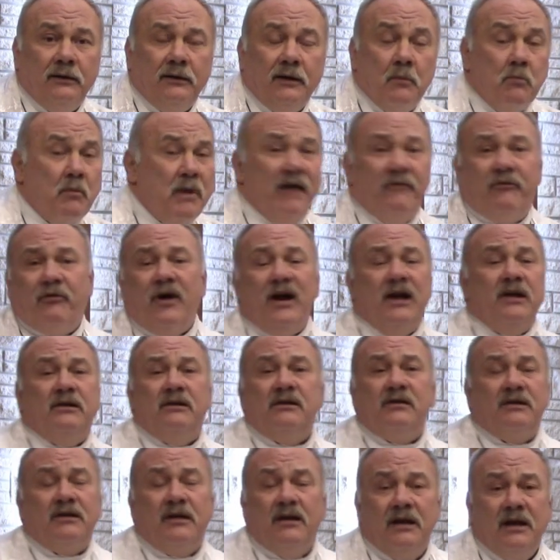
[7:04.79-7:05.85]
My
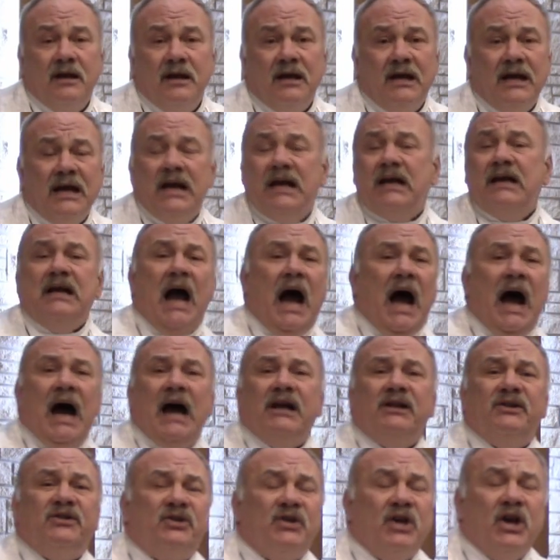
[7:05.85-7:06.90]
friends,
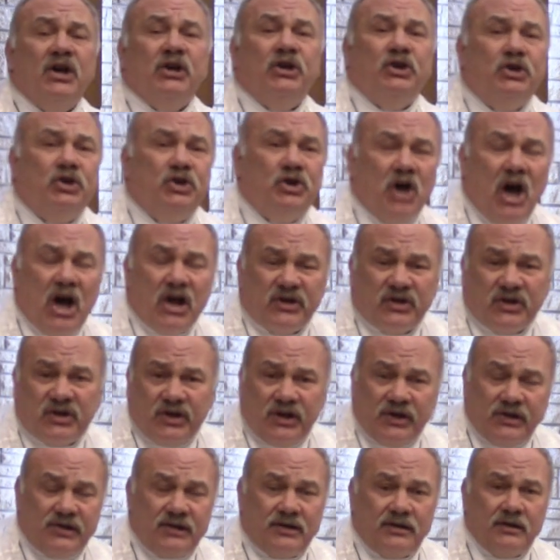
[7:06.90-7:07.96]
God's
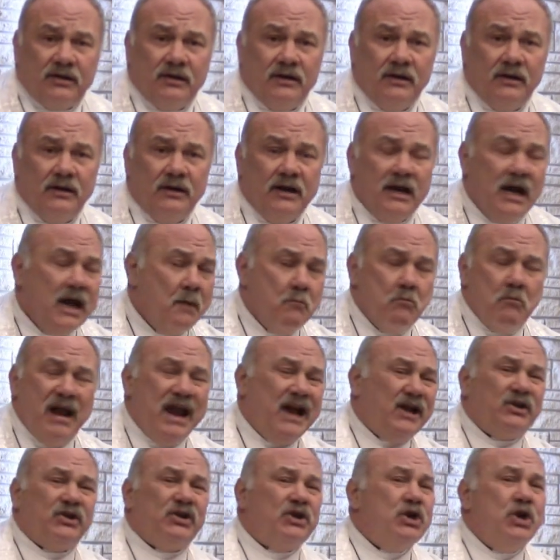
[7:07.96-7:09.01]
justice
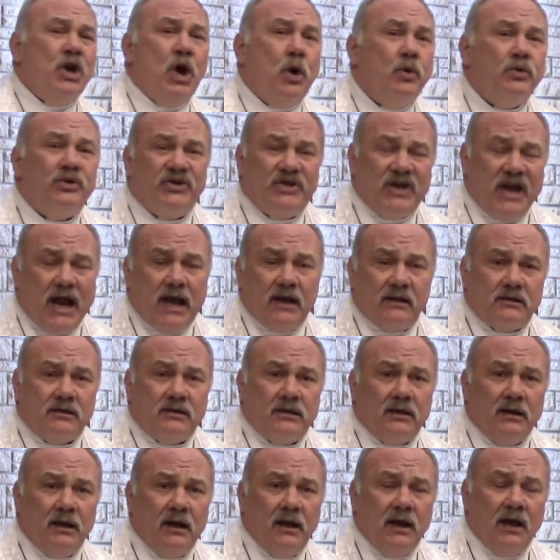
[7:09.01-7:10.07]
makes no
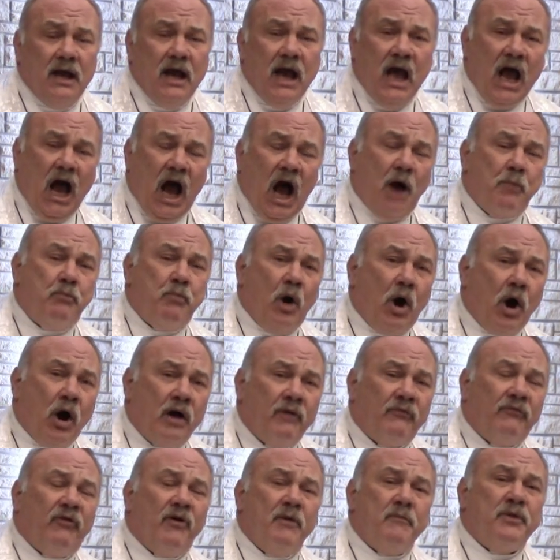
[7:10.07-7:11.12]
sense
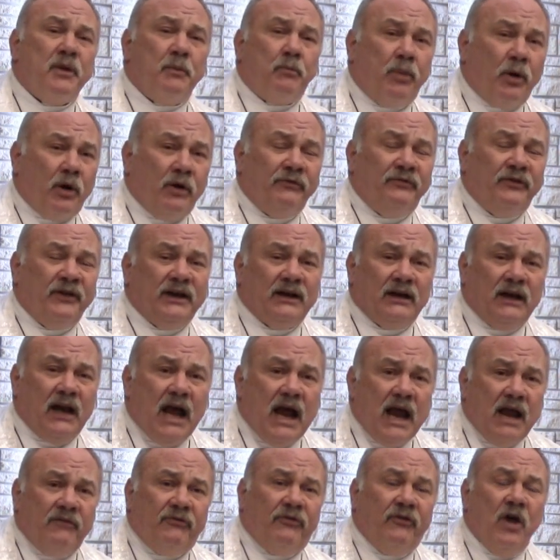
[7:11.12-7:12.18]
apart from the perfect
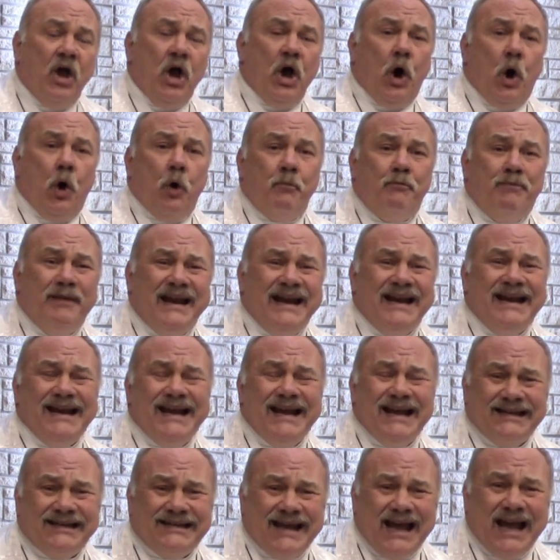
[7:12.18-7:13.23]
life,
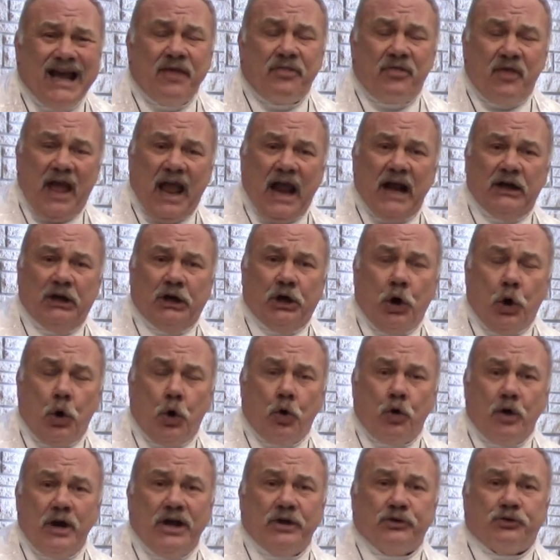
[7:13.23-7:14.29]
obedient death, and
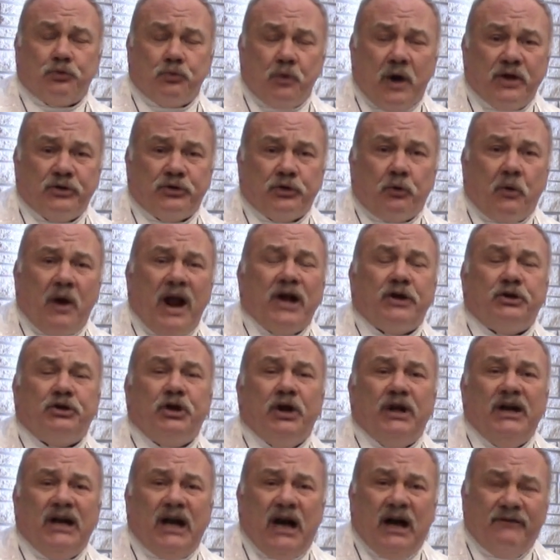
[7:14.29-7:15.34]
glorious
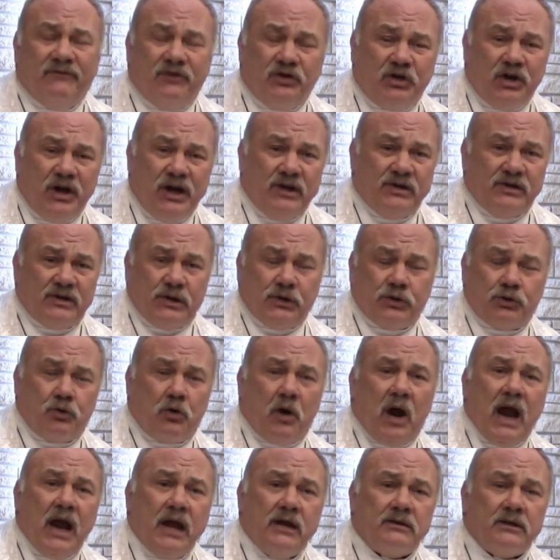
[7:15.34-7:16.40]
resurrection of Jesus
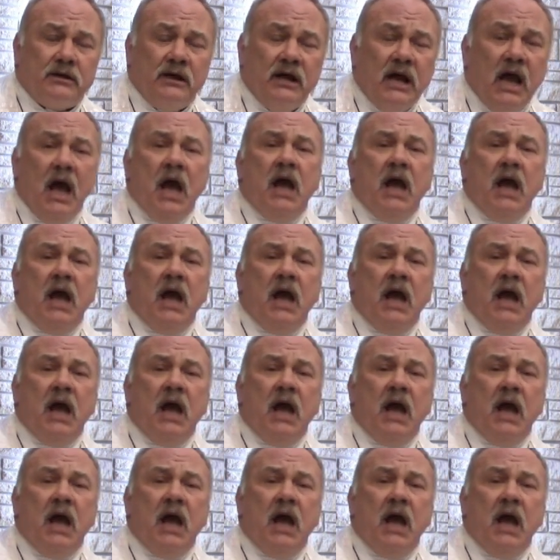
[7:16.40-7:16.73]
Christ.